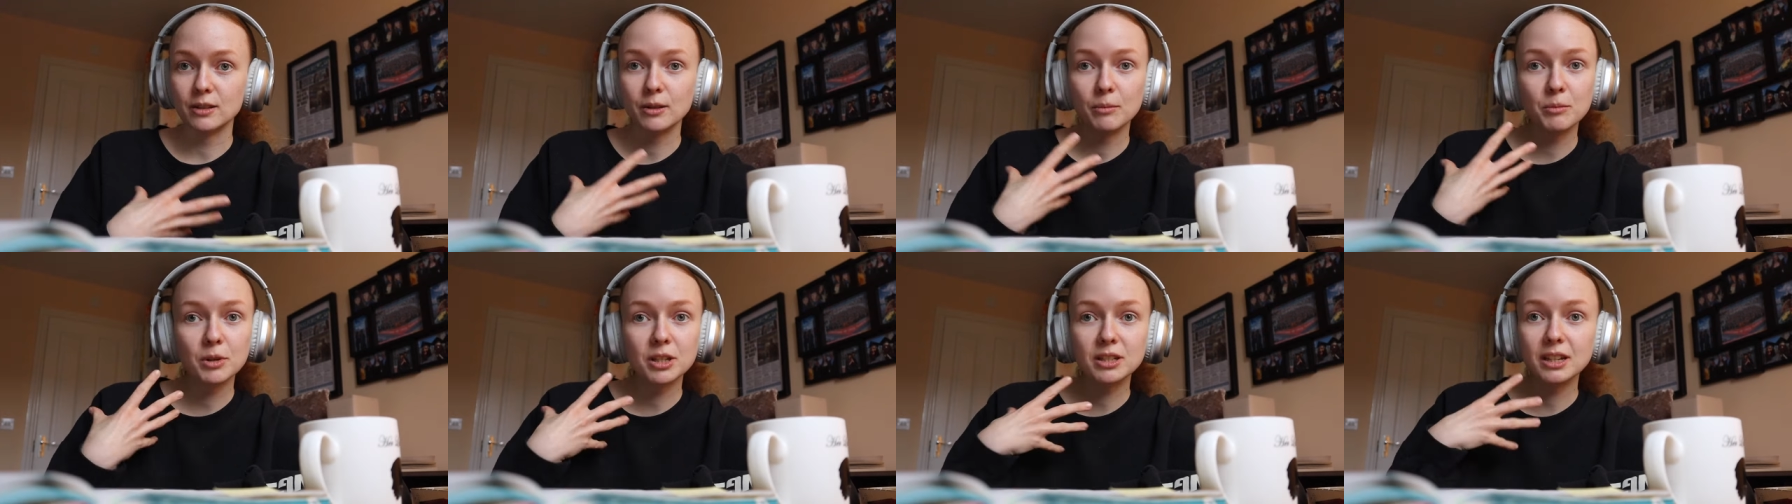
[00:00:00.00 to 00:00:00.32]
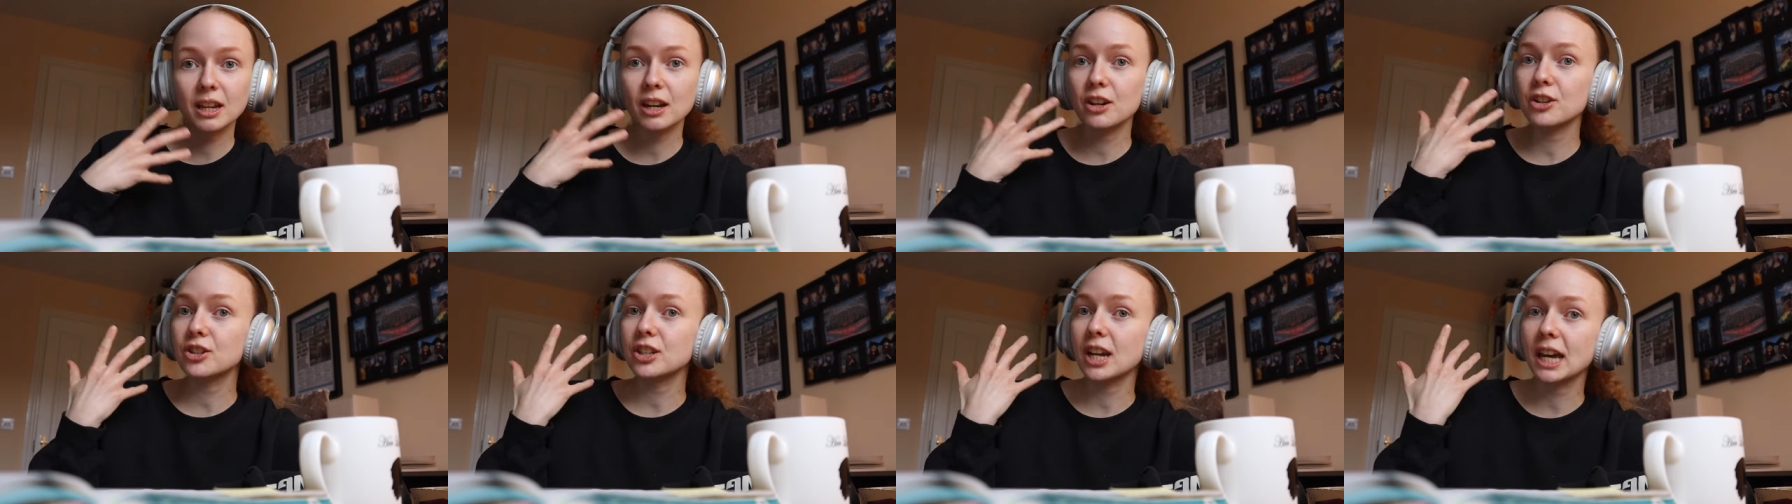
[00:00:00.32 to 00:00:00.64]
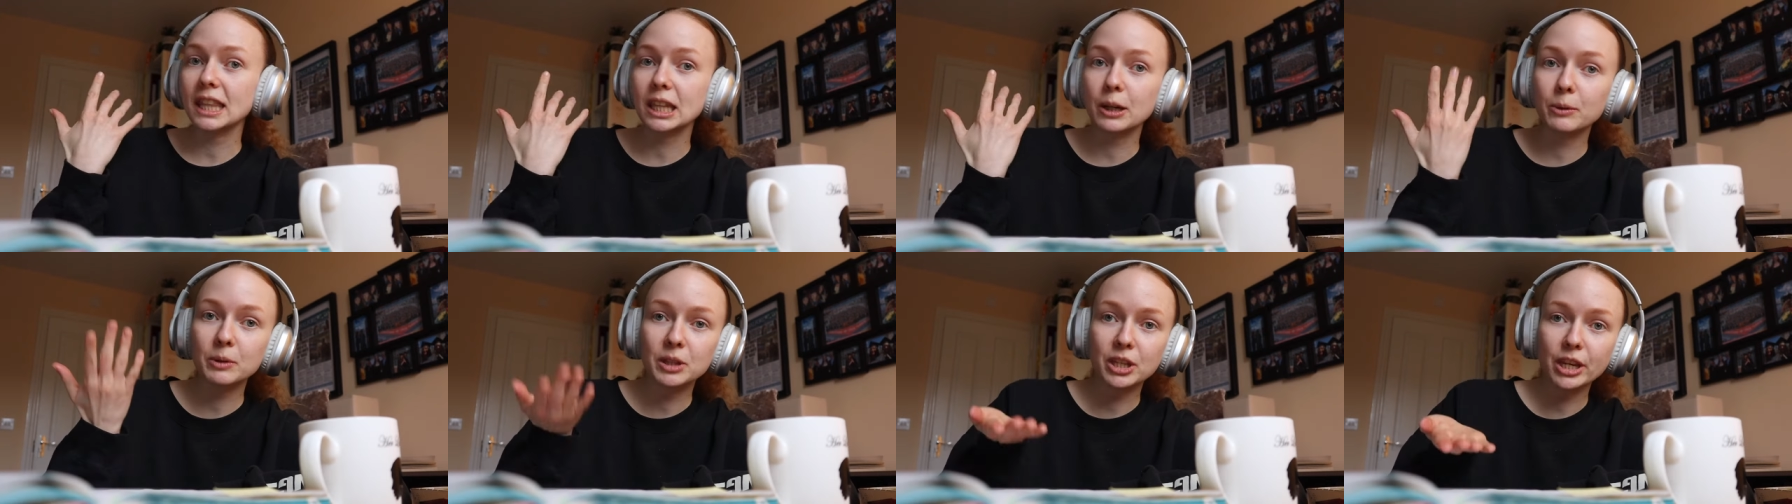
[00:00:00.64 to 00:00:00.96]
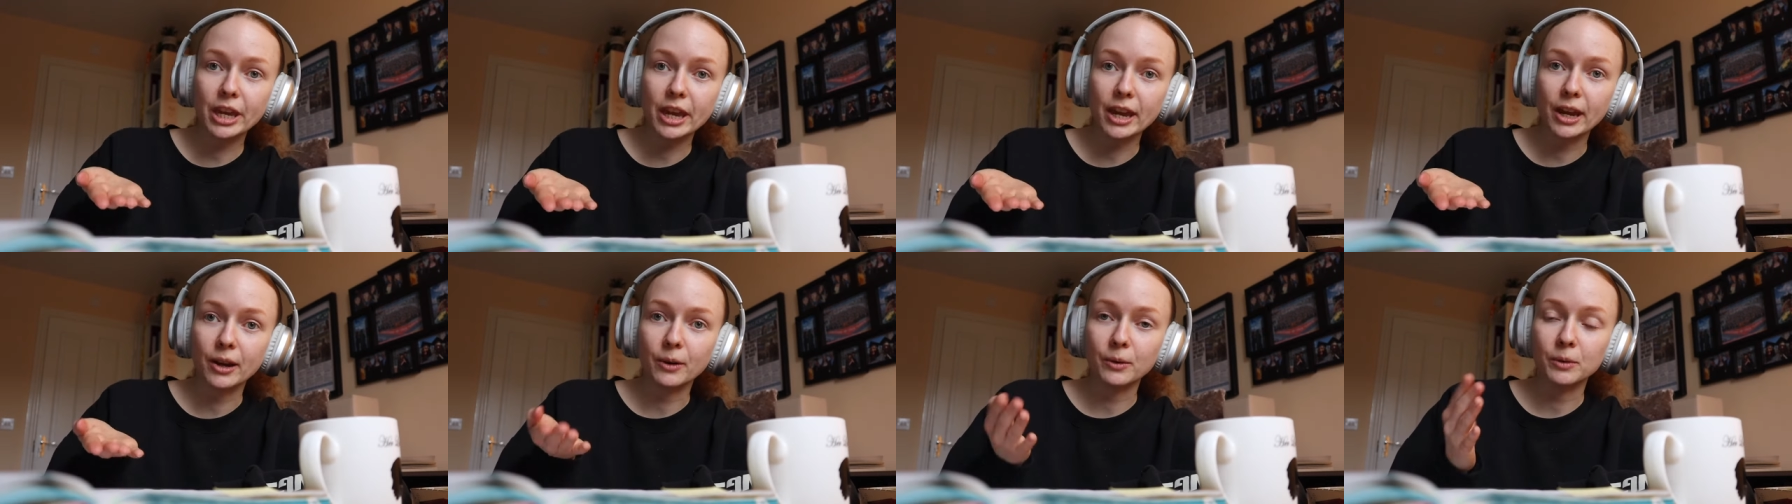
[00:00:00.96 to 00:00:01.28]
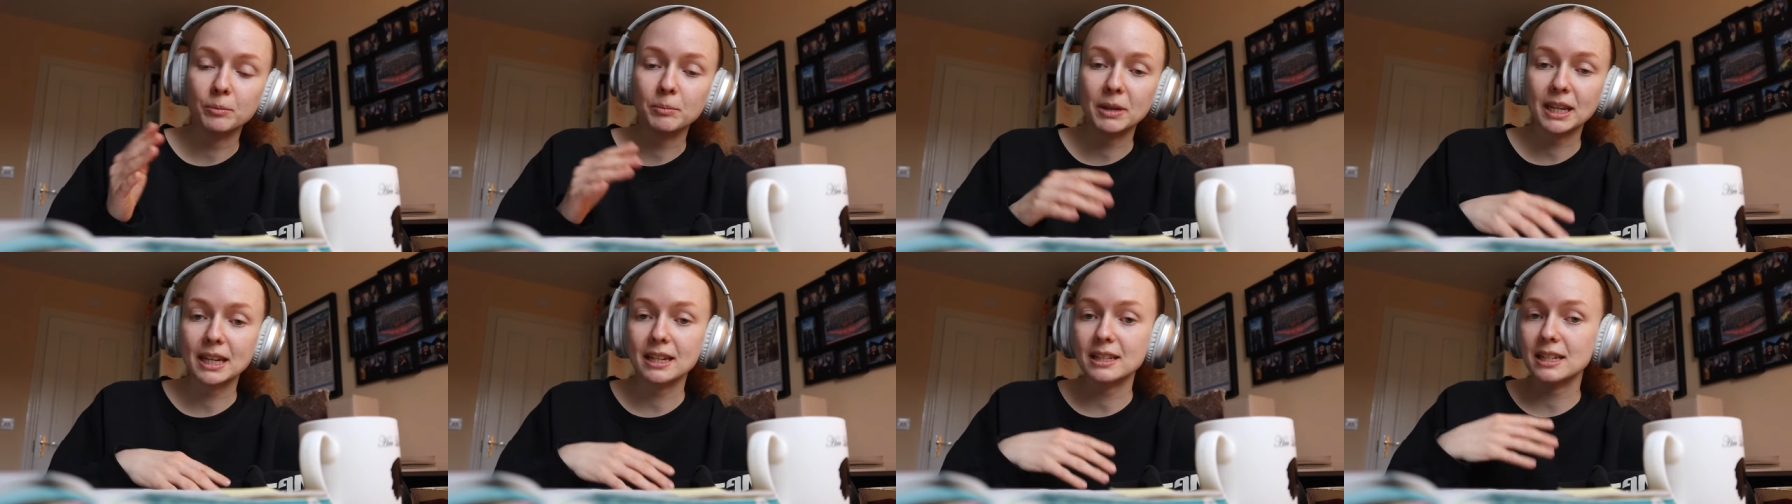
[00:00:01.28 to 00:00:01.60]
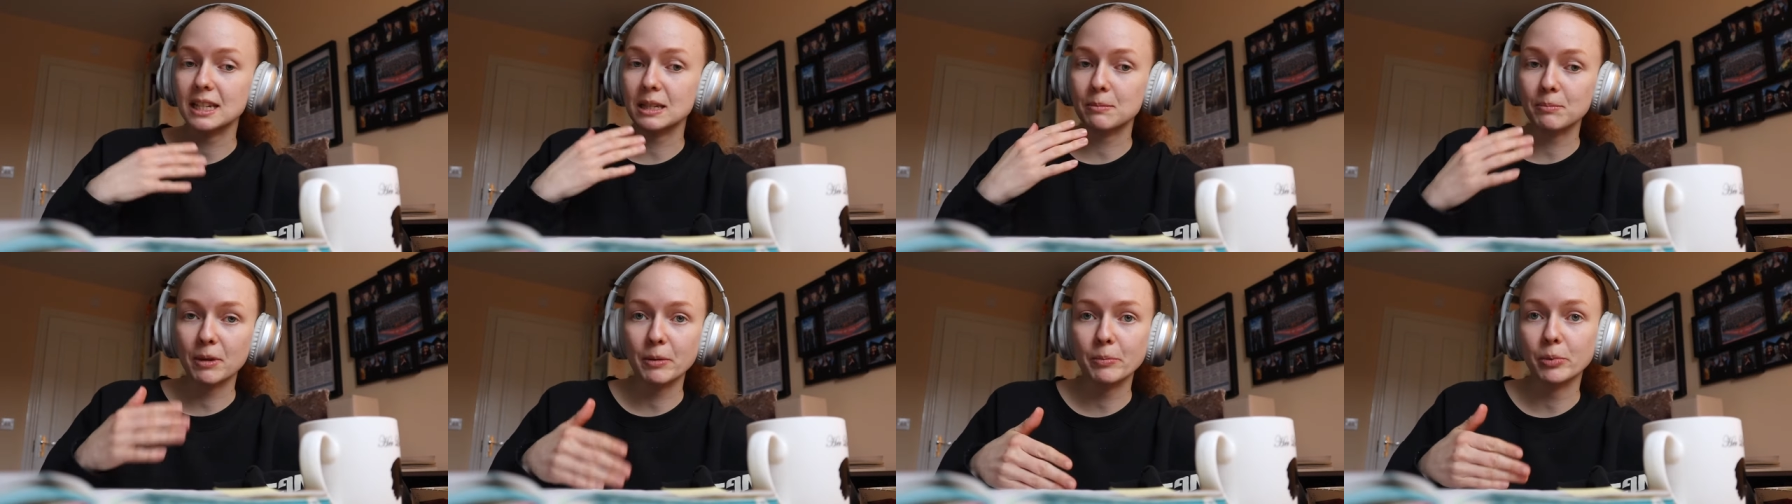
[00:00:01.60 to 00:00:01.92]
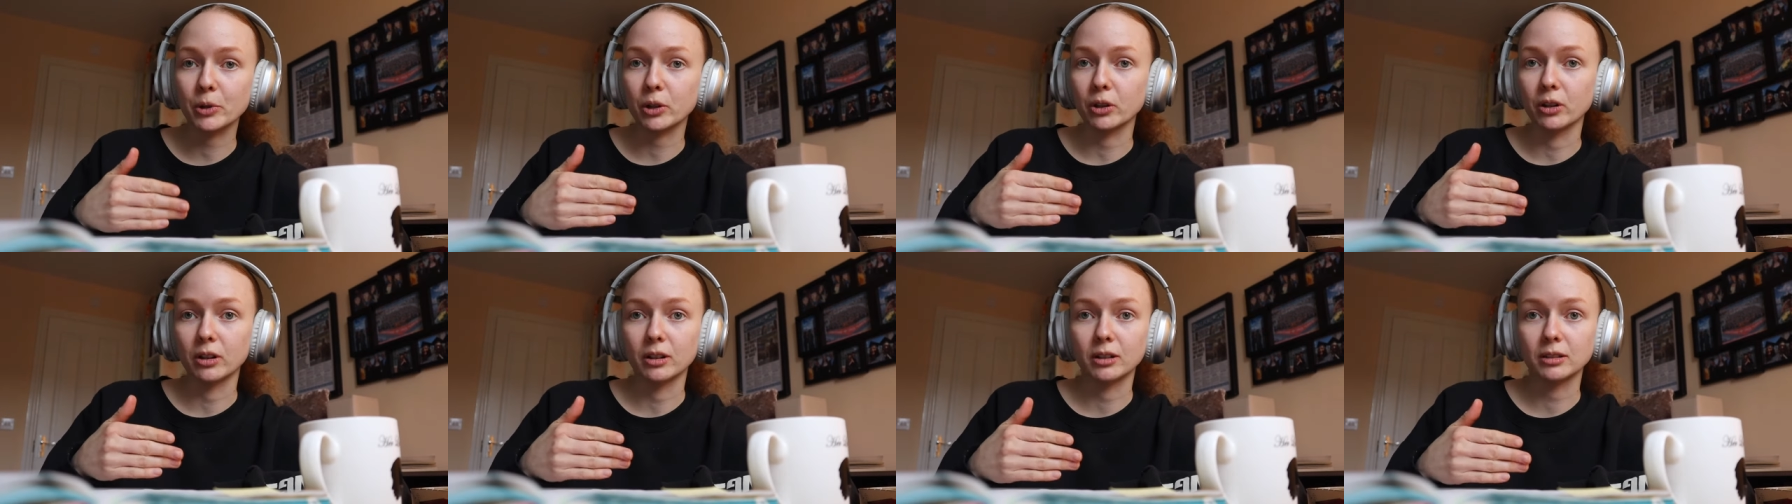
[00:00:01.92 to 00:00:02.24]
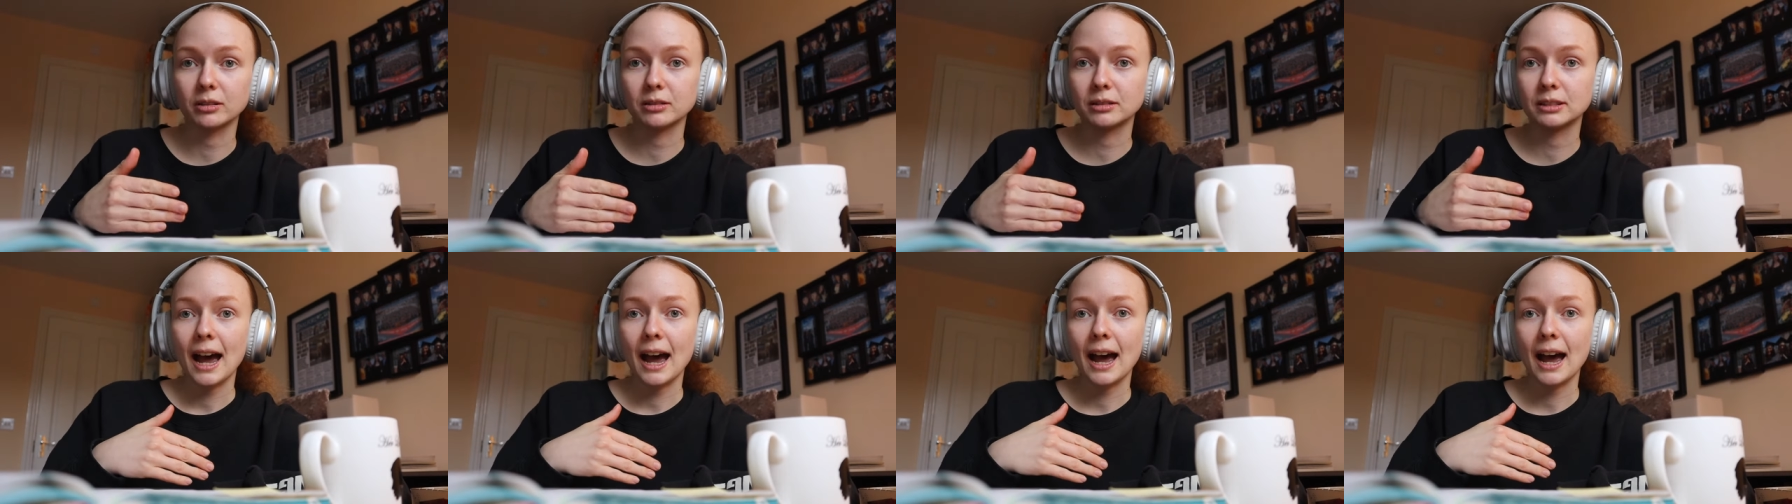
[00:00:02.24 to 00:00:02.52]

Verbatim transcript: So I'm just going to share that with you because it's biblical,